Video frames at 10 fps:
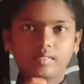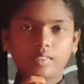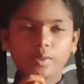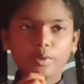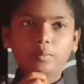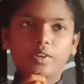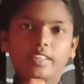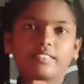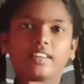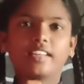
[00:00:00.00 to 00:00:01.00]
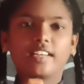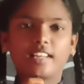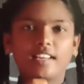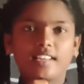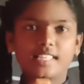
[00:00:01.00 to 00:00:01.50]
Good morning, one and
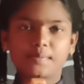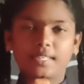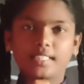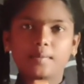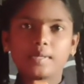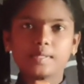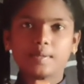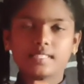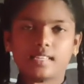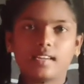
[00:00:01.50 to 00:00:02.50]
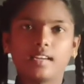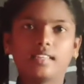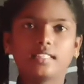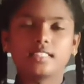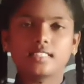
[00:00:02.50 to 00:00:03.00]
all. Respected principal sir and
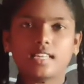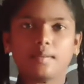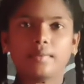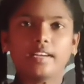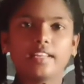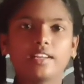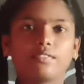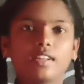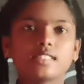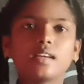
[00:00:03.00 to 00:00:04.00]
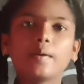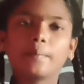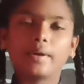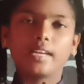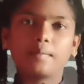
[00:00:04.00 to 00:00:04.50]
teachers and my dear friends.
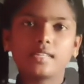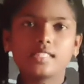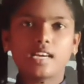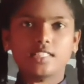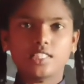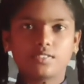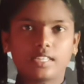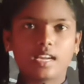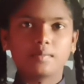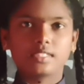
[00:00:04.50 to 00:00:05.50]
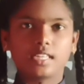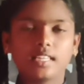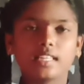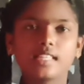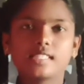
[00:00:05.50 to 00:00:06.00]
My name is Rajeshwari. I am
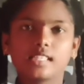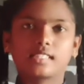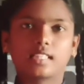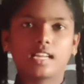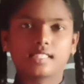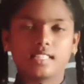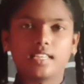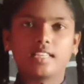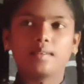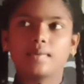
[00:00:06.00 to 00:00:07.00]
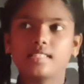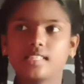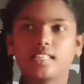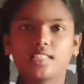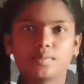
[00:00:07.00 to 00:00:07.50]
studying in 6th class in Little Minds
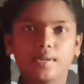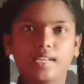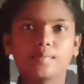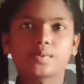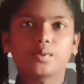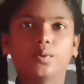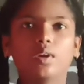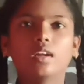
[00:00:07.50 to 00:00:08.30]
English Medium School.